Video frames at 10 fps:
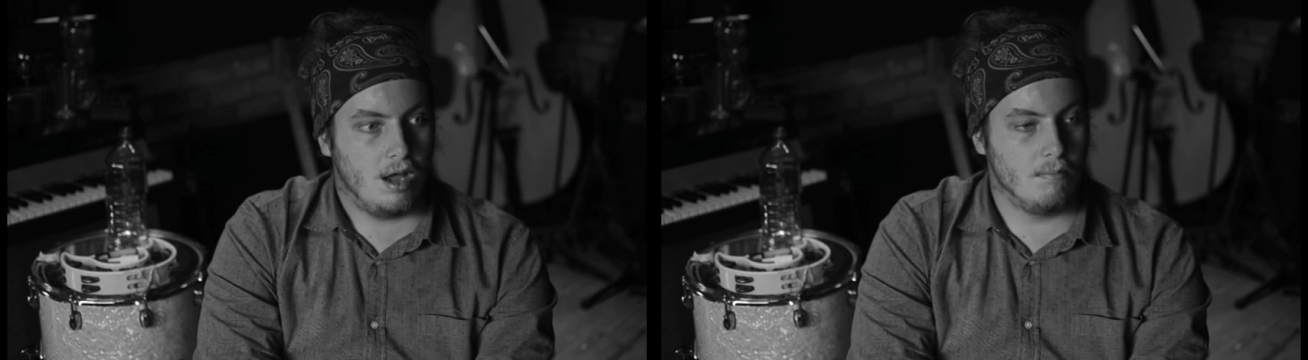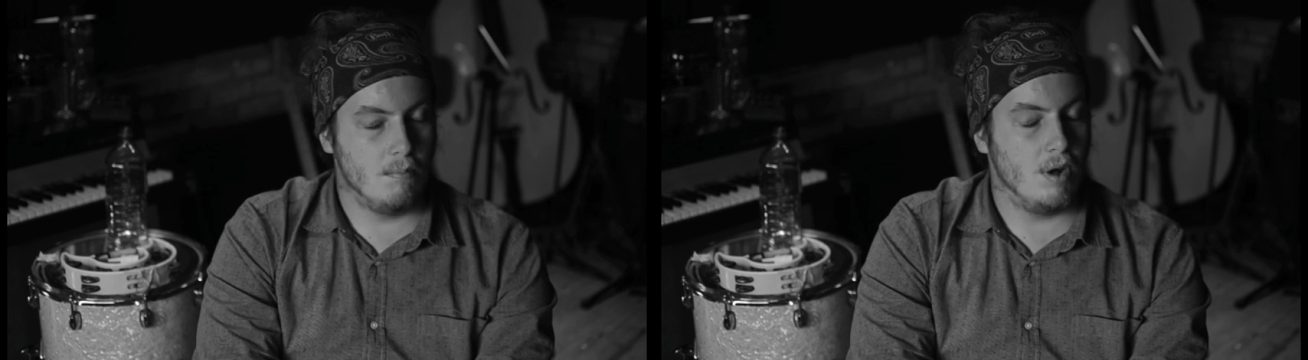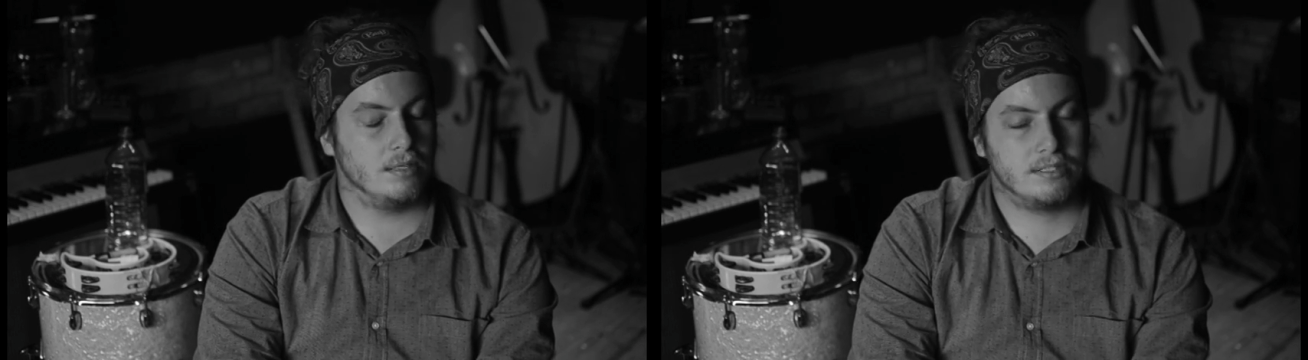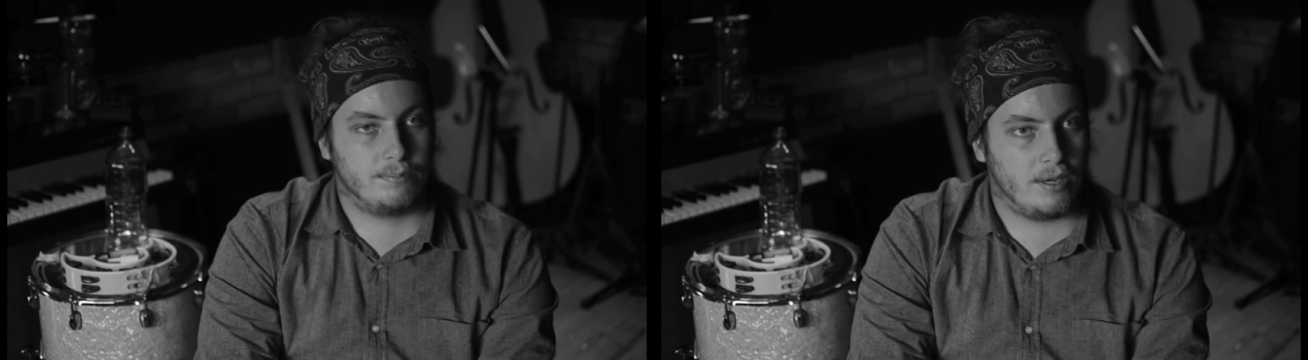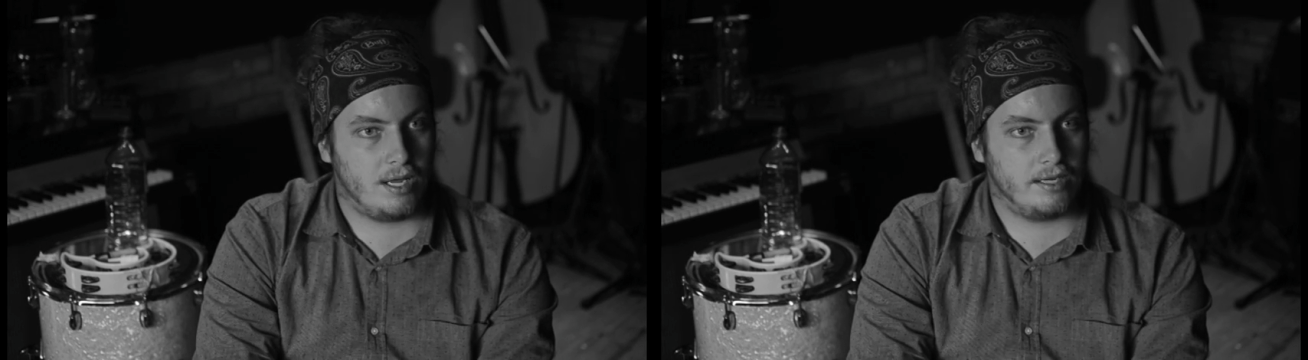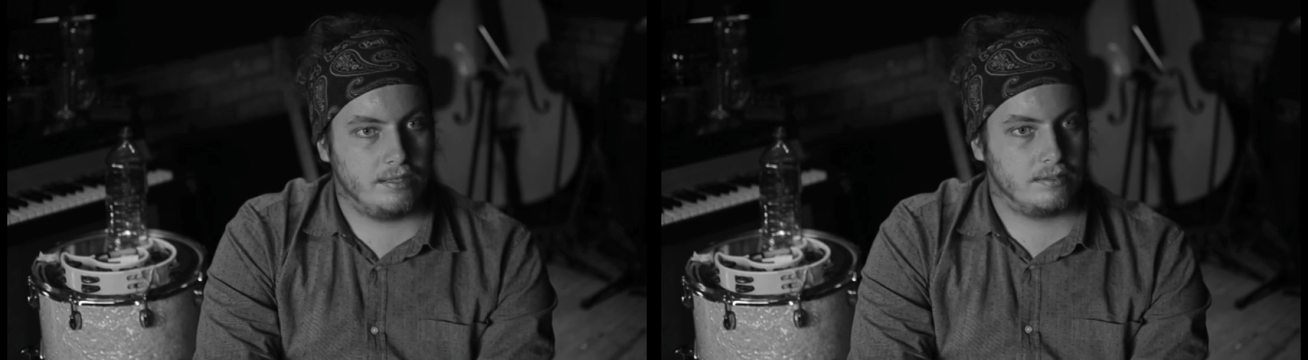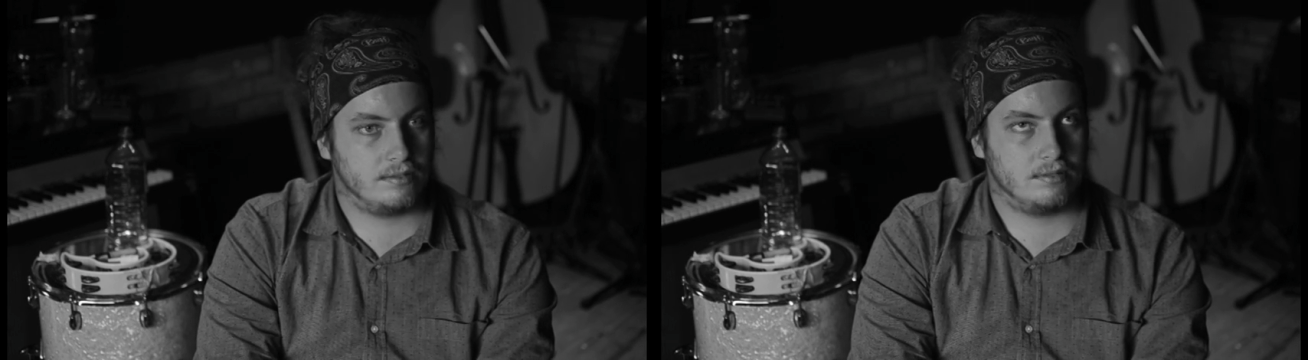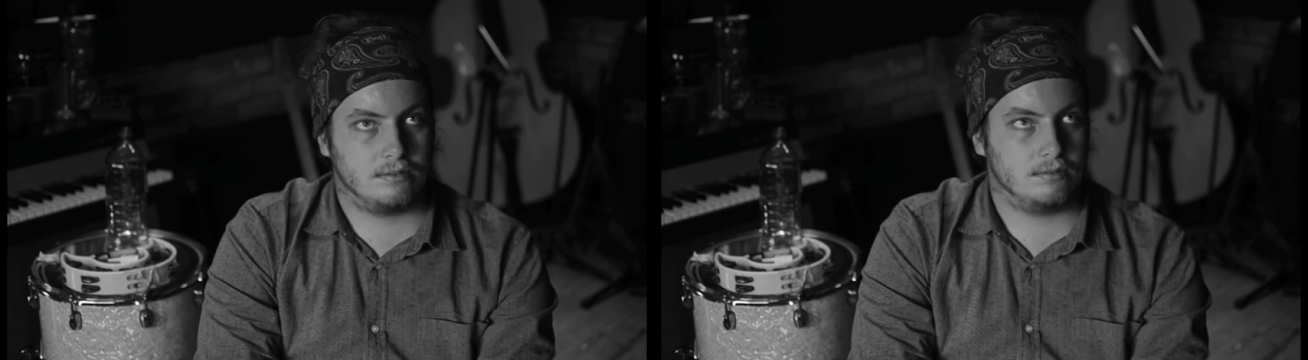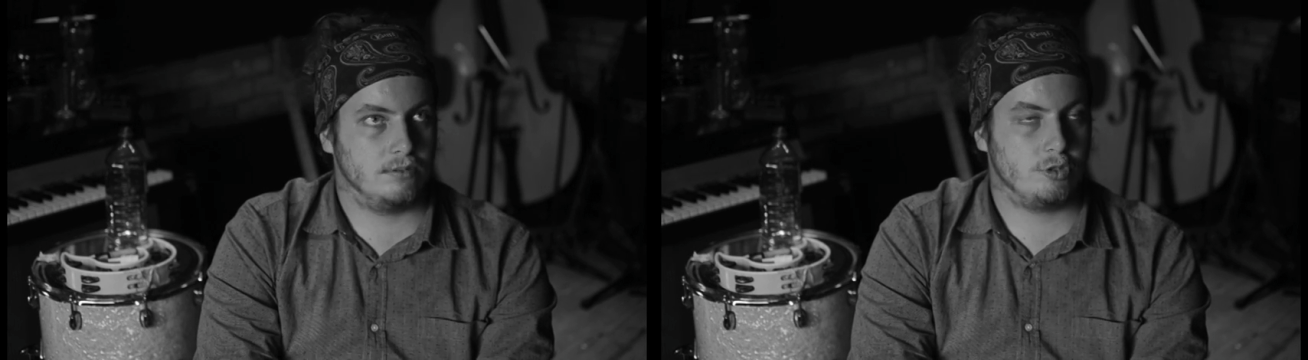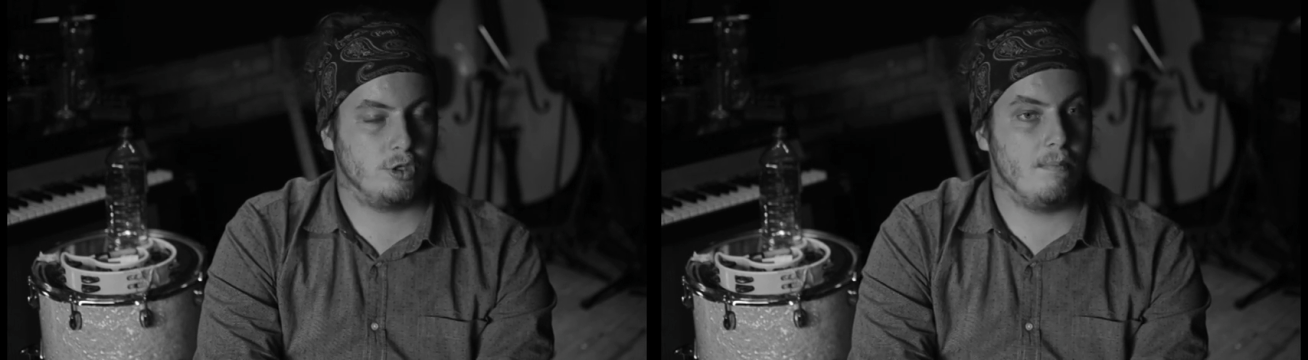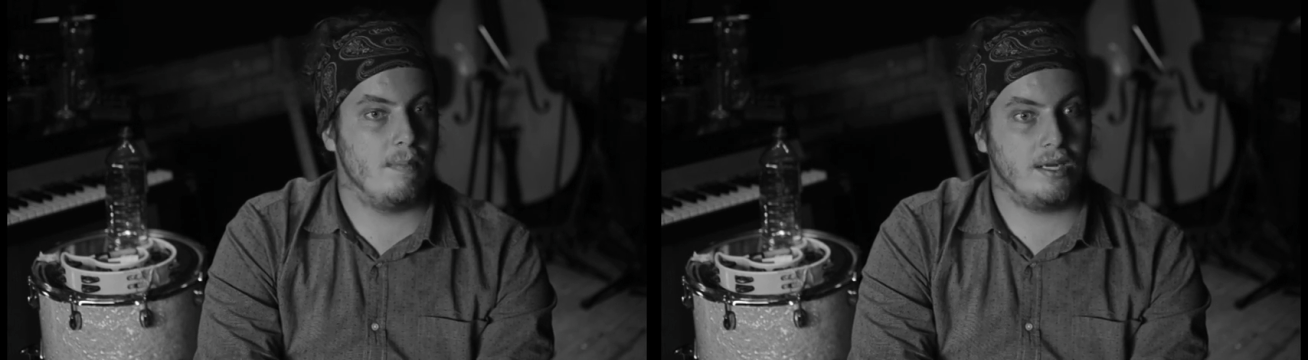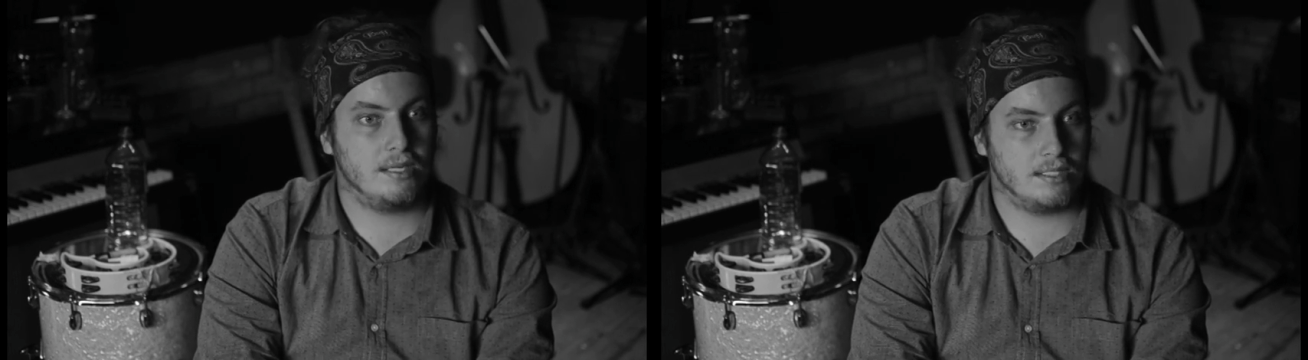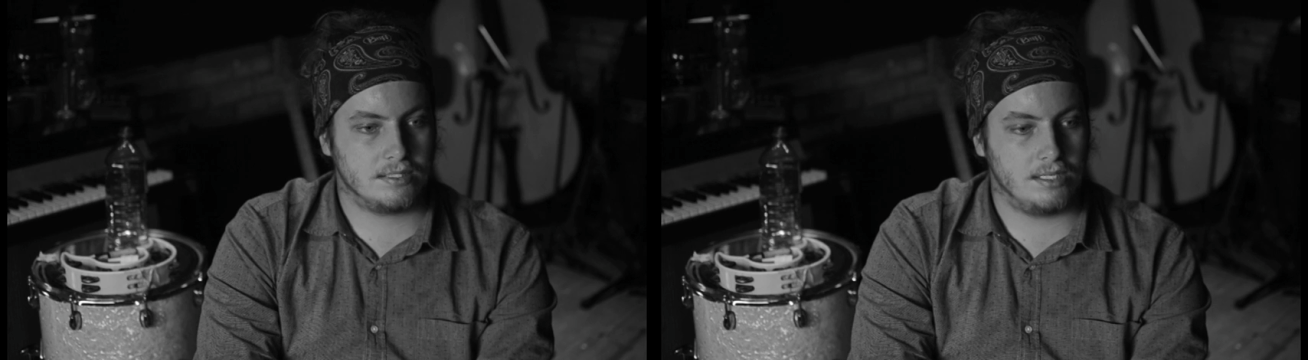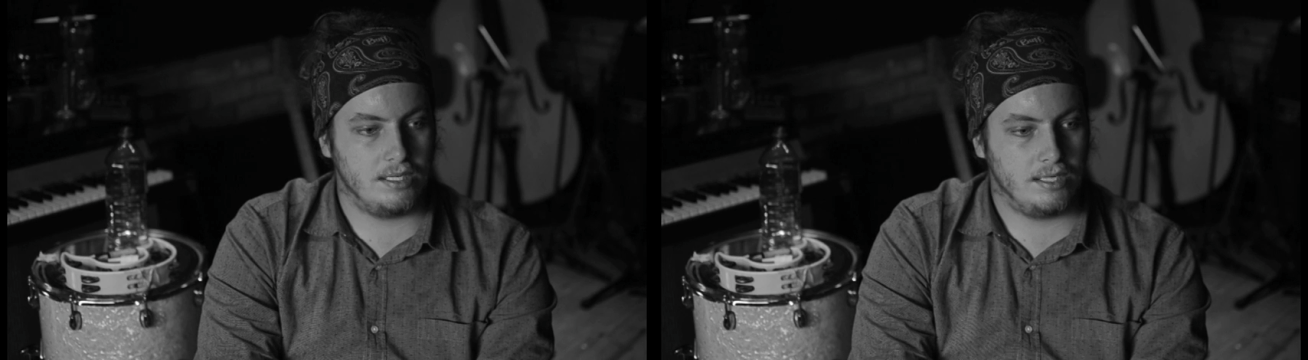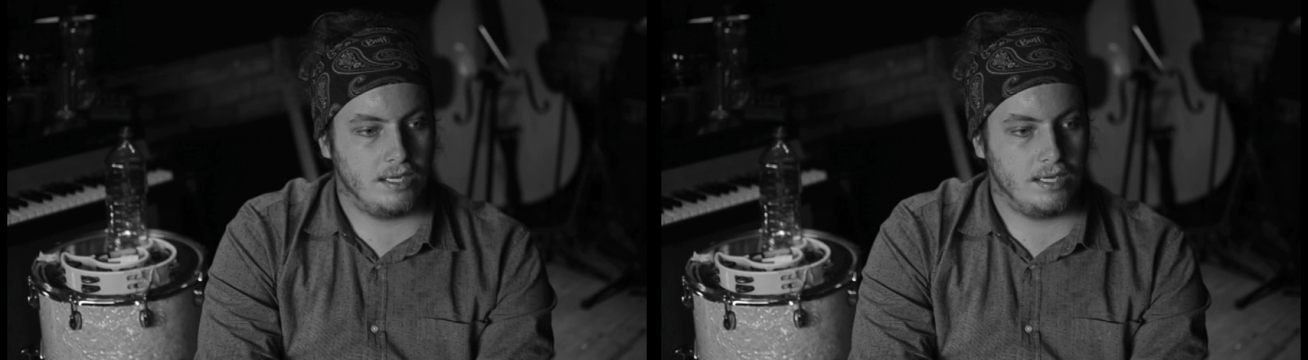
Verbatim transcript: multiplied tremendously.